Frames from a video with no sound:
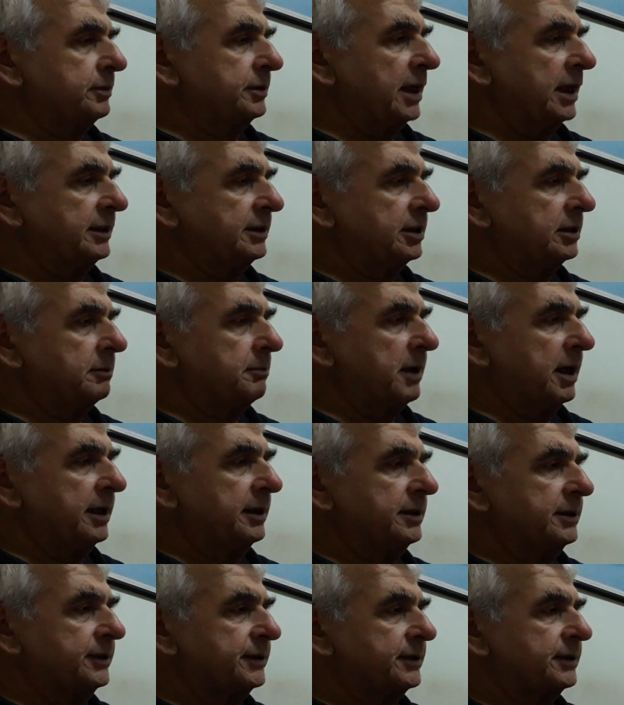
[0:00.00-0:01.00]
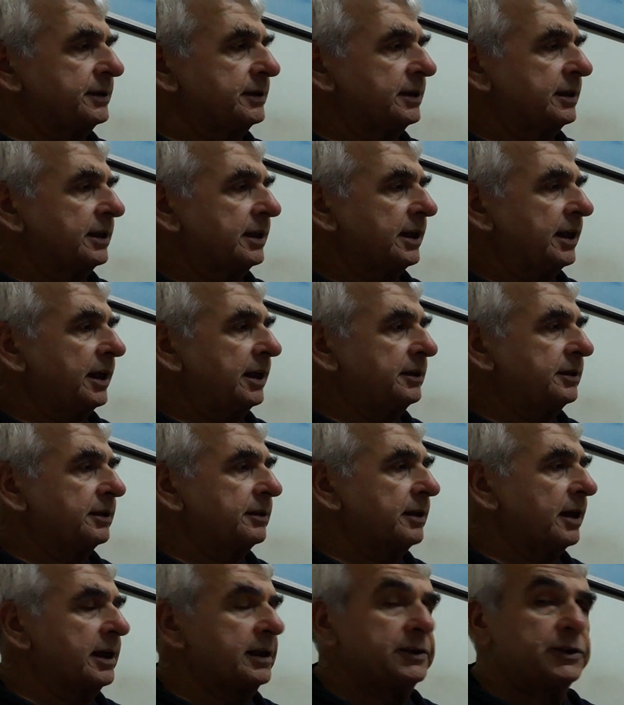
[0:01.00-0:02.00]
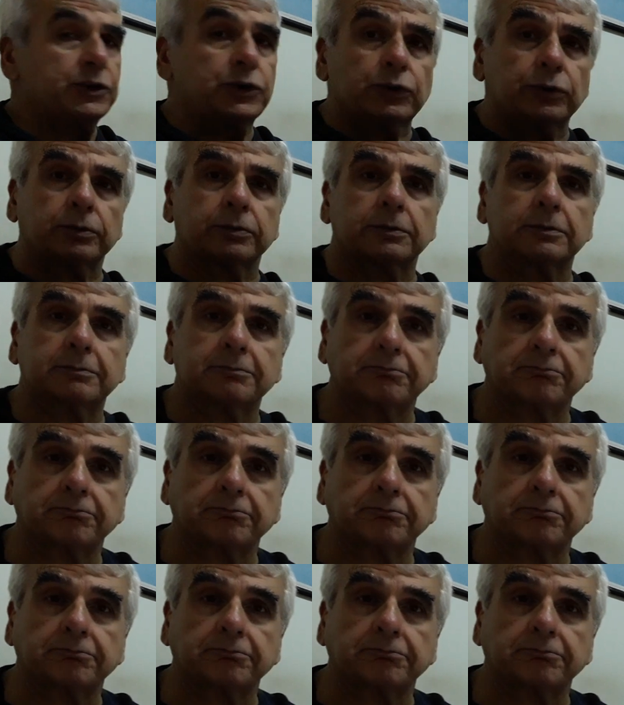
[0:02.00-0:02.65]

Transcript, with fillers: 10 to the minus 89 joule.